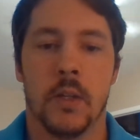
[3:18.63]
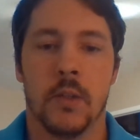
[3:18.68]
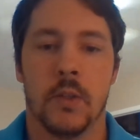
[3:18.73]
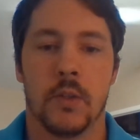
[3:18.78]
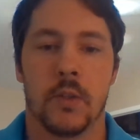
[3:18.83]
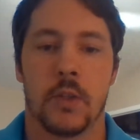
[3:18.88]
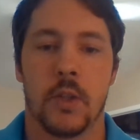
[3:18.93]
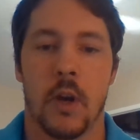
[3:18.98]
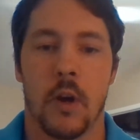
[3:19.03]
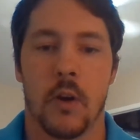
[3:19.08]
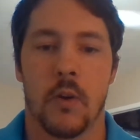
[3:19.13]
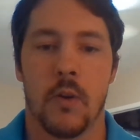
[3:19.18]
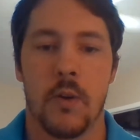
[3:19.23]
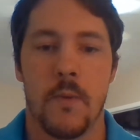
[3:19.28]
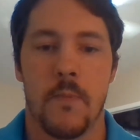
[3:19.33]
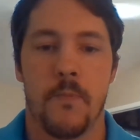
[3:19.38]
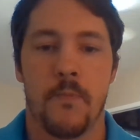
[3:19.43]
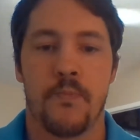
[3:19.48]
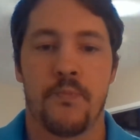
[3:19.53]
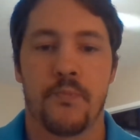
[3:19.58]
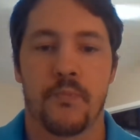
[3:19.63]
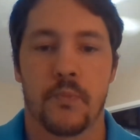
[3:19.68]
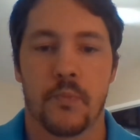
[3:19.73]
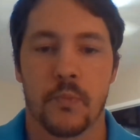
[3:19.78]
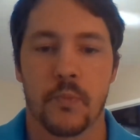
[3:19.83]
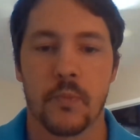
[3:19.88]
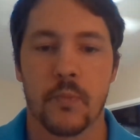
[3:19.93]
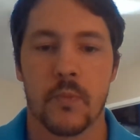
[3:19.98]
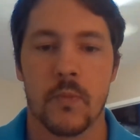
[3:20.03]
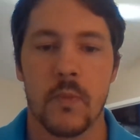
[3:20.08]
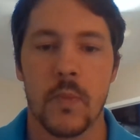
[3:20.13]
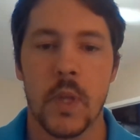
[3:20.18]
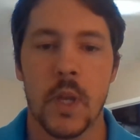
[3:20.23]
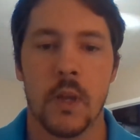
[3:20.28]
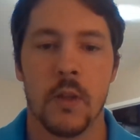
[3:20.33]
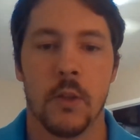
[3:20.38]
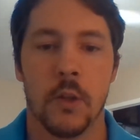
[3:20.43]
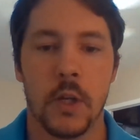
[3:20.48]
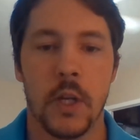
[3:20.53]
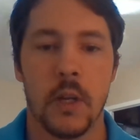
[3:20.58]
So,
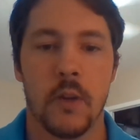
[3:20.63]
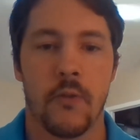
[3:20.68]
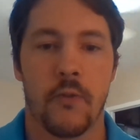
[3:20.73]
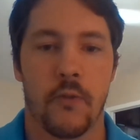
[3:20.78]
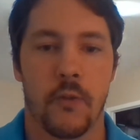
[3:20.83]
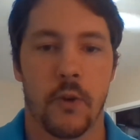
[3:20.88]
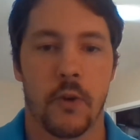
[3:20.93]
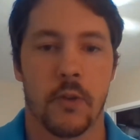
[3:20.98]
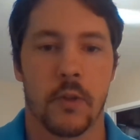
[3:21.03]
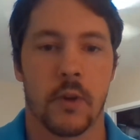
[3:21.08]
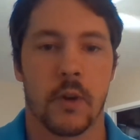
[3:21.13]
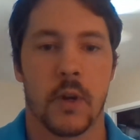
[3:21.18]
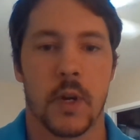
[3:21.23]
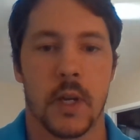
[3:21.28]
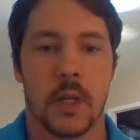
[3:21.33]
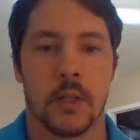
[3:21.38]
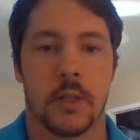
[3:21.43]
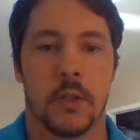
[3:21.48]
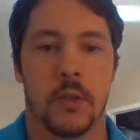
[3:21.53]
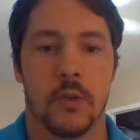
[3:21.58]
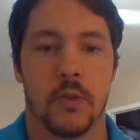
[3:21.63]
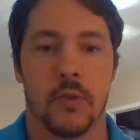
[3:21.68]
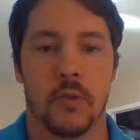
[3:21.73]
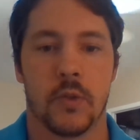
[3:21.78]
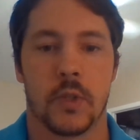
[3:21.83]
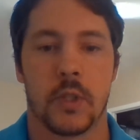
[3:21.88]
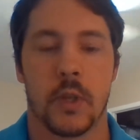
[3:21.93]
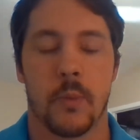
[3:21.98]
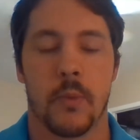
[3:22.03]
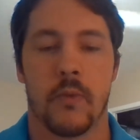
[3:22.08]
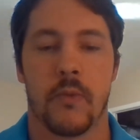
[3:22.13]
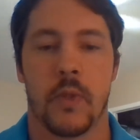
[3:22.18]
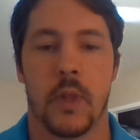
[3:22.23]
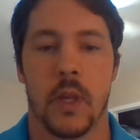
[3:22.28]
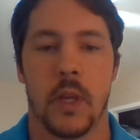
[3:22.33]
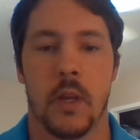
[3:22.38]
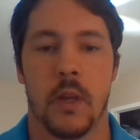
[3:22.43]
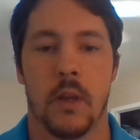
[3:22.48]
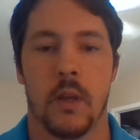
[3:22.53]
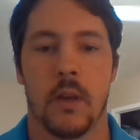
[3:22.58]
looking further into some of
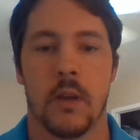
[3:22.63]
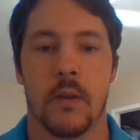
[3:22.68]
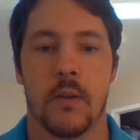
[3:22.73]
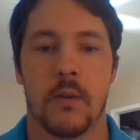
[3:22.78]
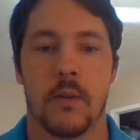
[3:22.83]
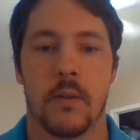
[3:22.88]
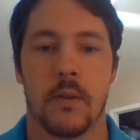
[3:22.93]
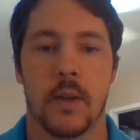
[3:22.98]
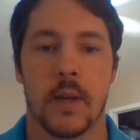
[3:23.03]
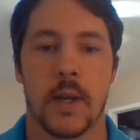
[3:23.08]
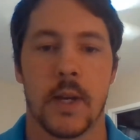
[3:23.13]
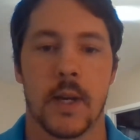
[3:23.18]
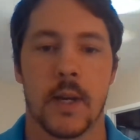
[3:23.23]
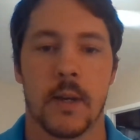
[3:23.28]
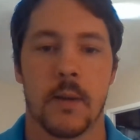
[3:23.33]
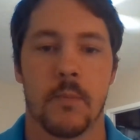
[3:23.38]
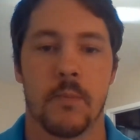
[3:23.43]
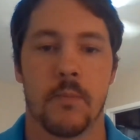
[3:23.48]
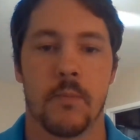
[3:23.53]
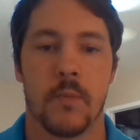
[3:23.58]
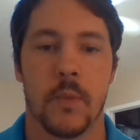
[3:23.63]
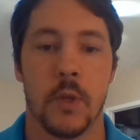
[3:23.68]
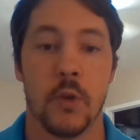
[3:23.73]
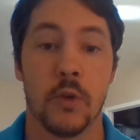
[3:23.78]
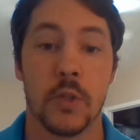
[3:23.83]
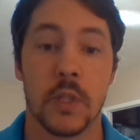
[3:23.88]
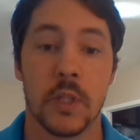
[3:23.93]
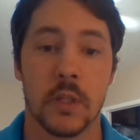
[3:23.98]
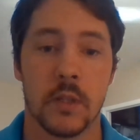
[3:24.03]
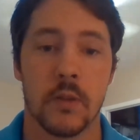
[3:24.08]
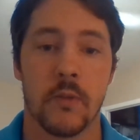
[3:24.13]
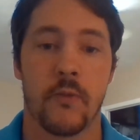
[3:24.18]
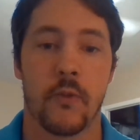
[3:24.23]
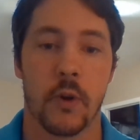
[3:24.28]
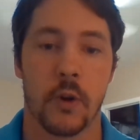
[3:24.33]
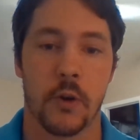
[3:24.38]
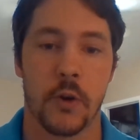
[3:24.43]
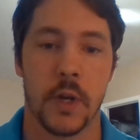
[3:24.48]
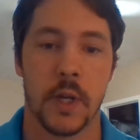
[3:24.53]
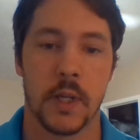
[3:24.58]
the uses
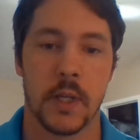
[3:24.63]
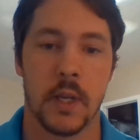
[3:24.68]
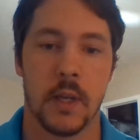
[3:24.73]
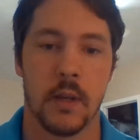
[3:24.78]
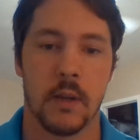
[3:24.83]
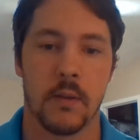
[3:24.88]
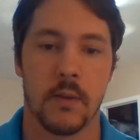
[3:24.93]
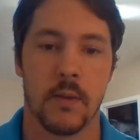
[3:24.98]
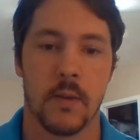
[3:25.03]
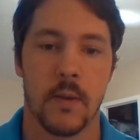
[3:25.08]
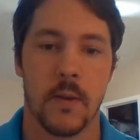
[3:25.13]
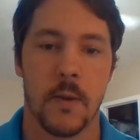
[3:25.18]
for creatine,